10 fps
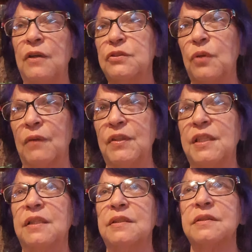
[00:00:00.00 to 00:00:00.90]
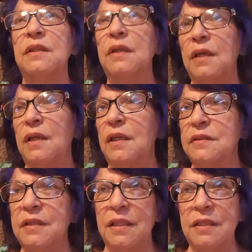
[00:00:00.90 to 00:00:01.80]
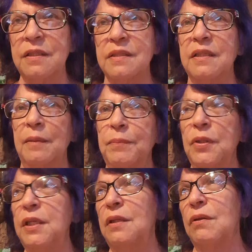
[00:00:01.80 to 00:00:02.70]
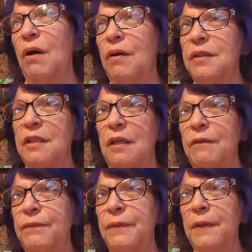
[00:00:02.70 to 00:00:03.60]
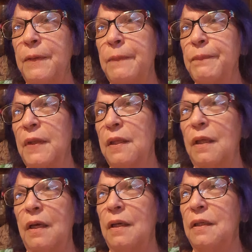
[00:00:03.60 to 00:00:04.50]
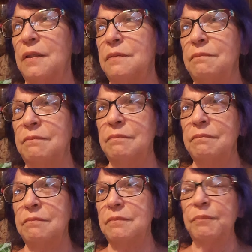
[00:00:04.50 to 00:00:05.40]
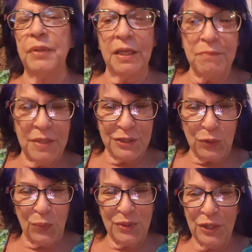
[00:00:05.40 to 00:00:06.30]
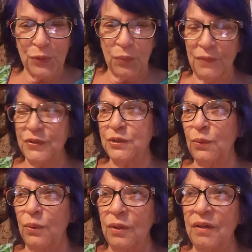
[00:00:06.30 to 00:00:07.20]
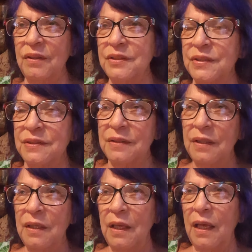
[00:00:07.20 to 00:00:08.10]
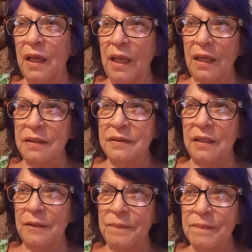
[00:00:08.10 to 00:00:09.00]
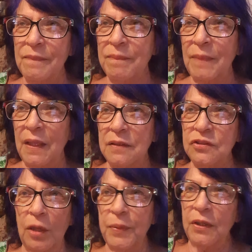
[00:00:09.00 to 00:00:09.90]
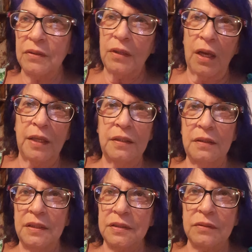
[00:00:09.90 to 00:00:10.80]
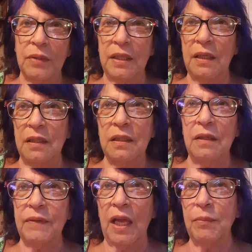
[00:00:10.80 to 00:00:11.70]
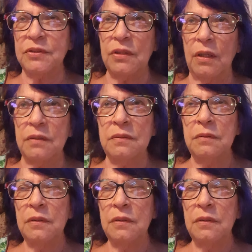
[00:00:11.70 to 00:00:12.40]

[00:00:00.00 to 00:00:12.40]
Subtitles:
So everything is getting to set plenty long enough. But I miss going to thrift stores and shopping online is great. I love Amazon.